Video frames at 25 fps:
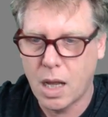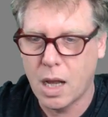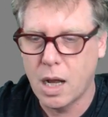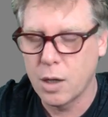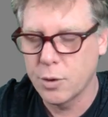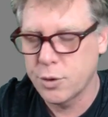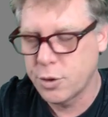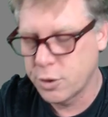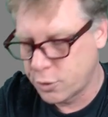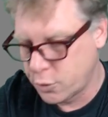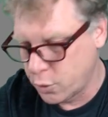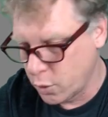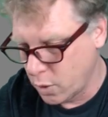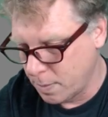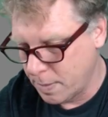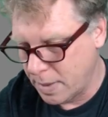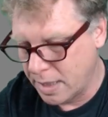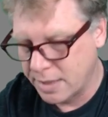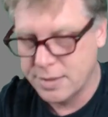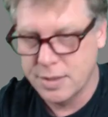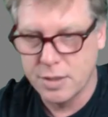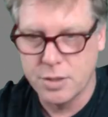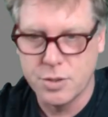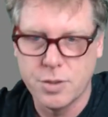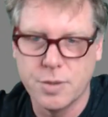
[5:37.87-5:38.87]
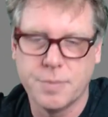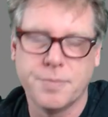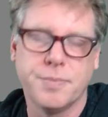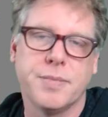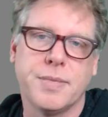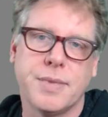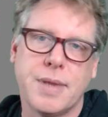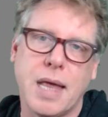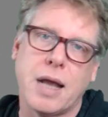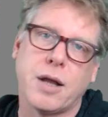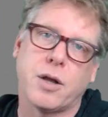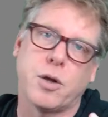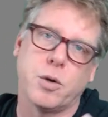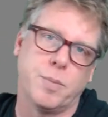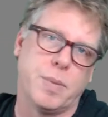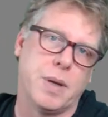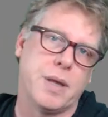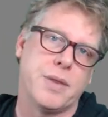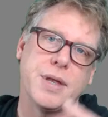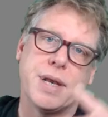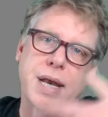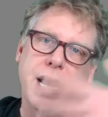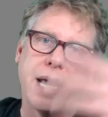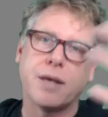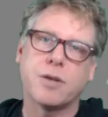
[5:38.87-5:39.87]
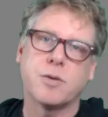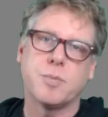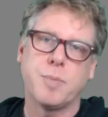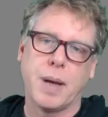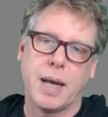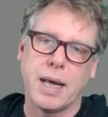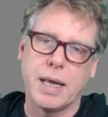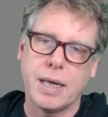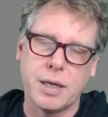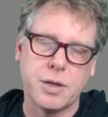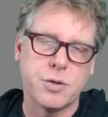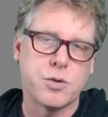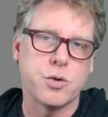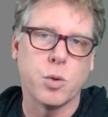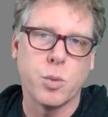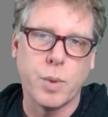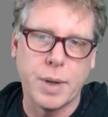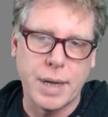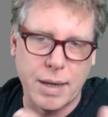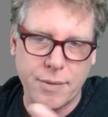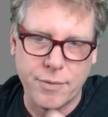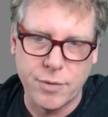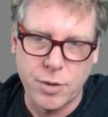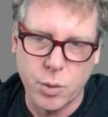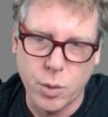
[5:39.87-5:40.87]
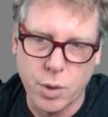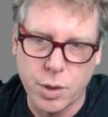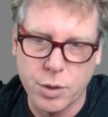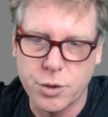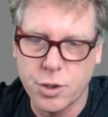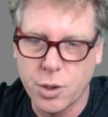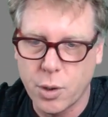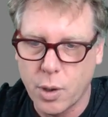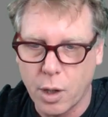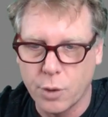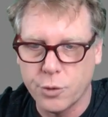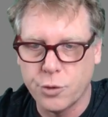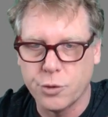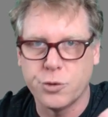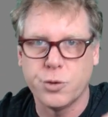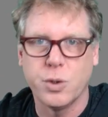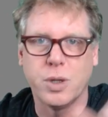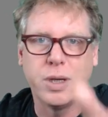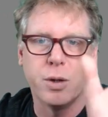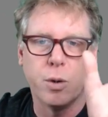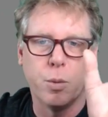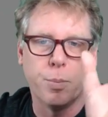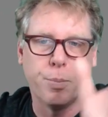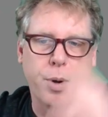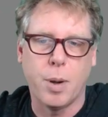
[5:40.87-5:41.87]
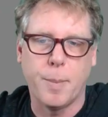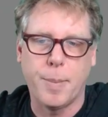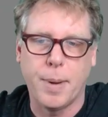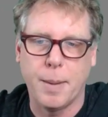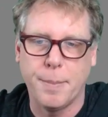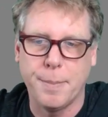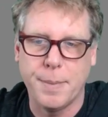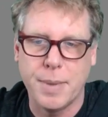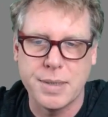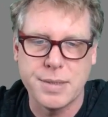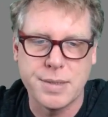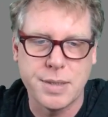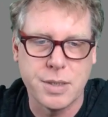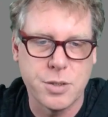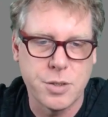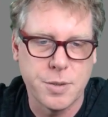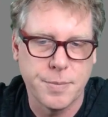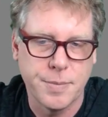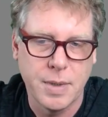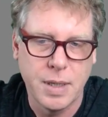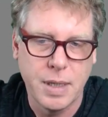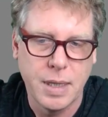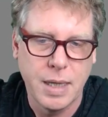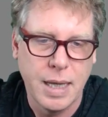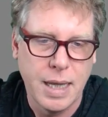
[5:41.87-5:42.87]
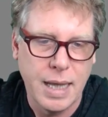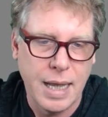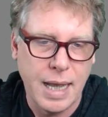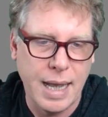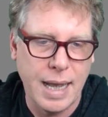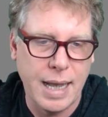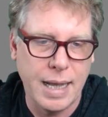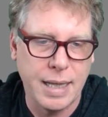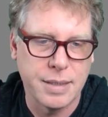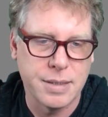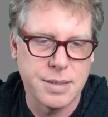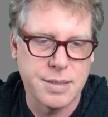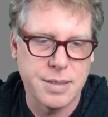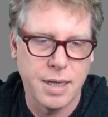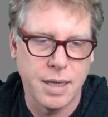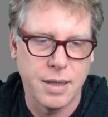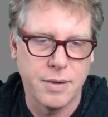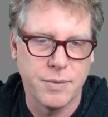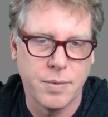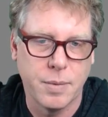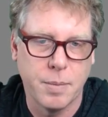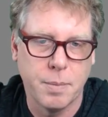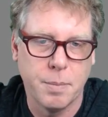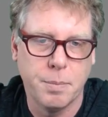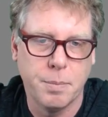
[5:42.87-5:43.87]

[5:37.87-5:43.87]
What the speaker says: I'll just do a message. That could be the next page or whatever you want to do. I'll just do a little pop-up message and save.